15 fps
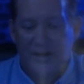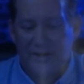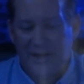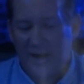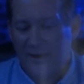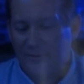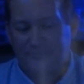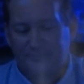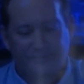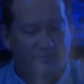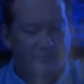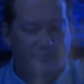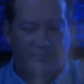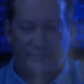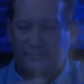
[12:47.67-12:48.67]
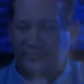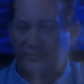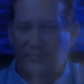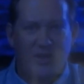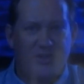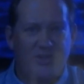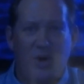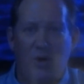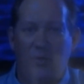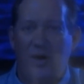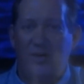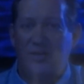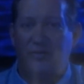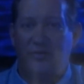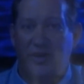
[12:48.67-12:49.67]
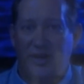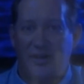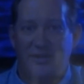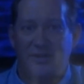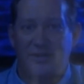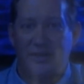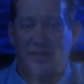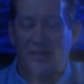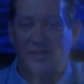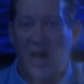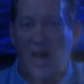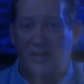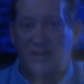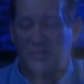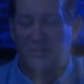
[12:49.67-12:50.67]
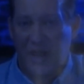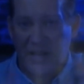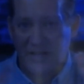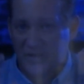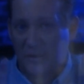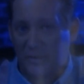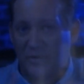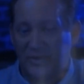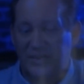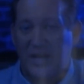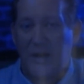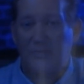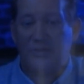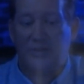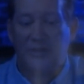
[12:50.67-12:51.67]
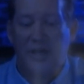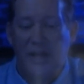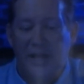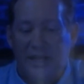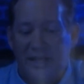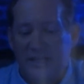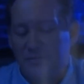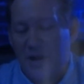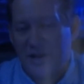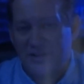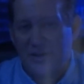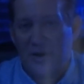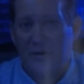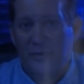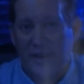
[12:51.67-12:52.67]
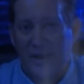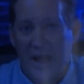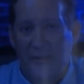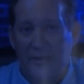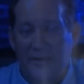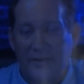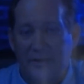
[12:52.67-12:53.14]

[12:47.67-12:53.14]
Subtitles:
Now, so much of this is not just based on perception, it's based on reality.